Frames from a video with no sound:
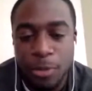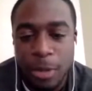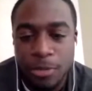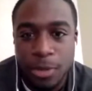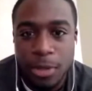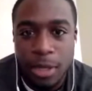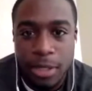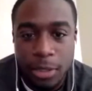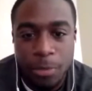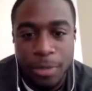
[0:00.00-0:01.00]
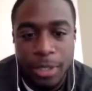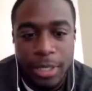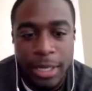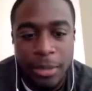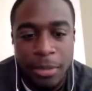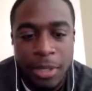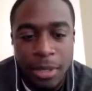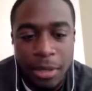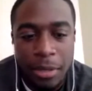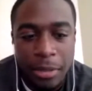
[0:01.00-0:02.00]
realm for a little bit now.
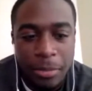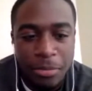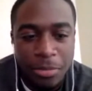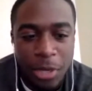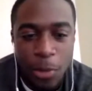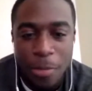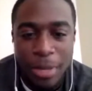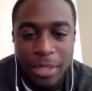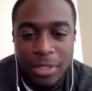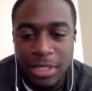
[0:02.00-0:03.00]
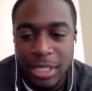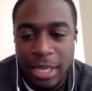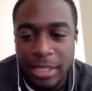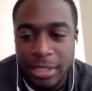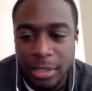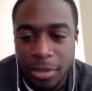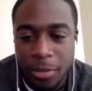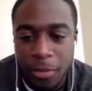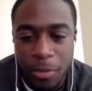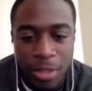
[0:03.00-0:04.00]
What made you decide to
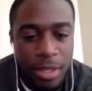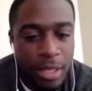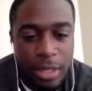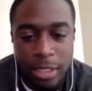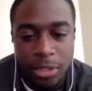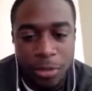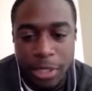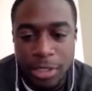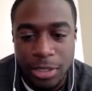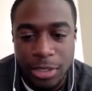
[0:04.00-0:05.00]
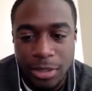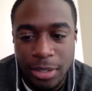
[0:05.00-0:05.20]
go in this direction?